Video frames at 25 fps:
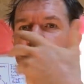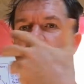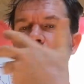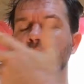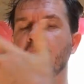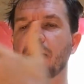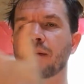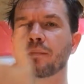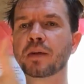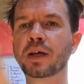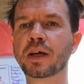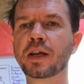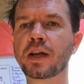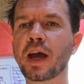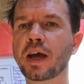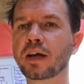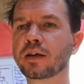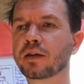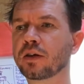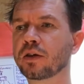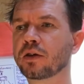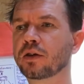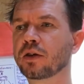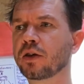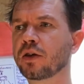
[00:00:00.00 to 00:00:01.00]
well, I'm
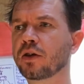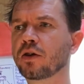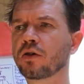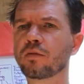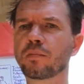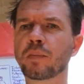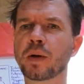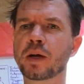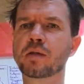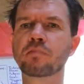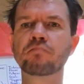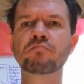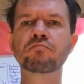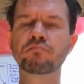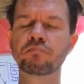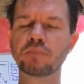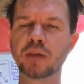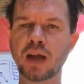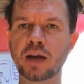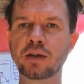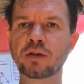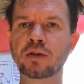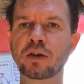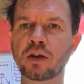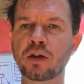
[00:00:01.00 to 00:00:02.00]
connected to you, but
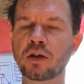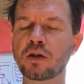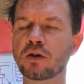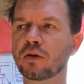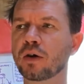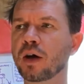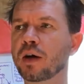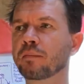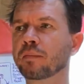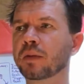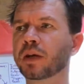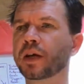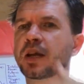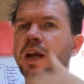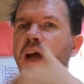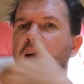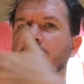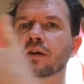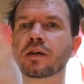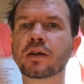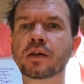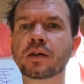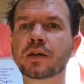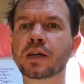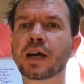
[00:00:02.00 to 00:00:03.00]
not to you, I'm
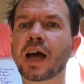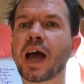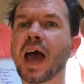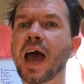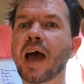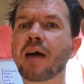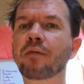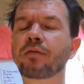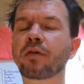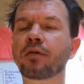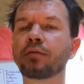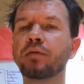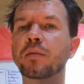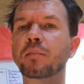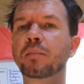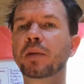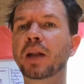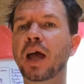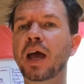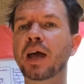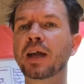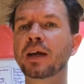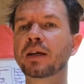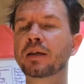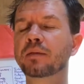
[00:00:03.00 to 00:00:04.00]
connected to half of the
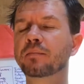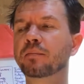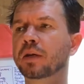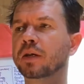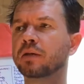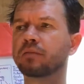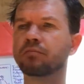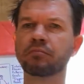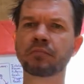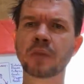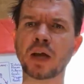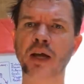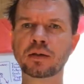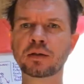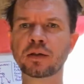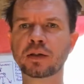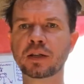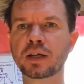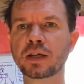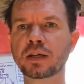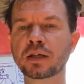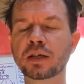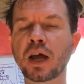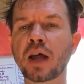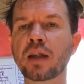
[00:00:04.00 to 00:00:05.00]
planet, but not to
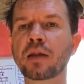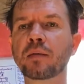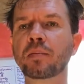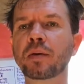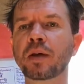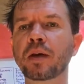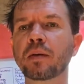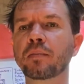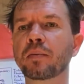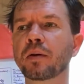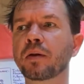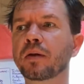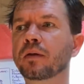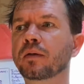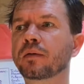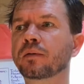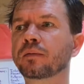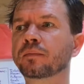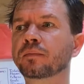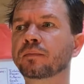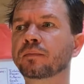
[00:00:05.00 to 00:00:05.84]
these other people,